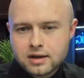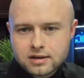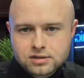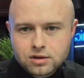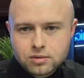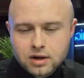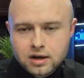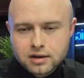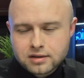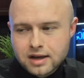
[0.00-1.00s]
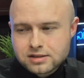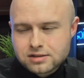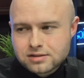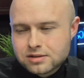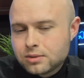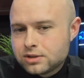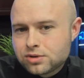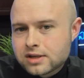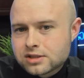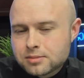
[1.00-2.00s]
And so that's to
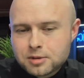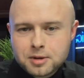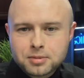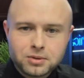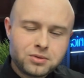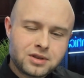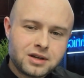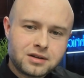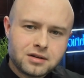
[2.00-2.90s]
address some of the people who think,